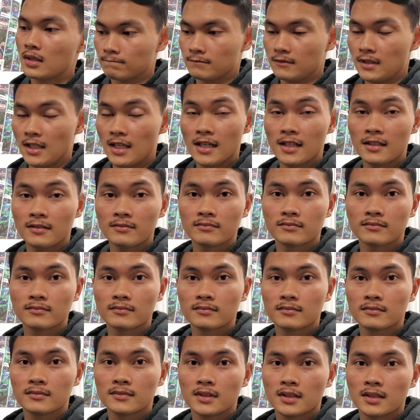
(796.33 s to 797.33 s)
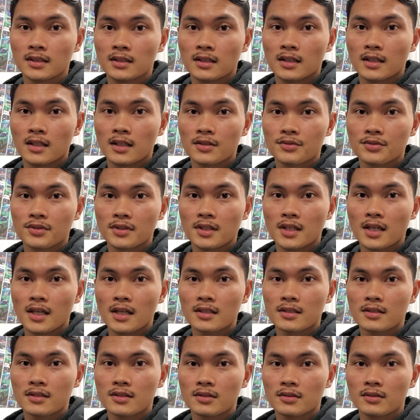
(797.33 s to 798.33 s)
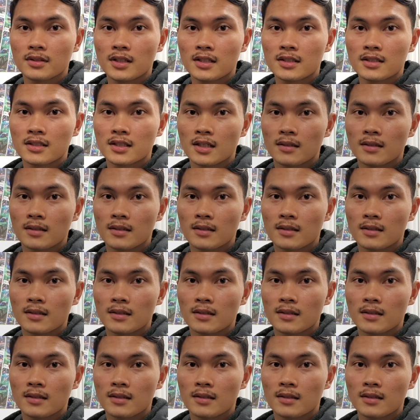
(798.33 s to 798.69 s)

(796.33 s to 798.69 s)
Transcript: Yeah. See you guys till next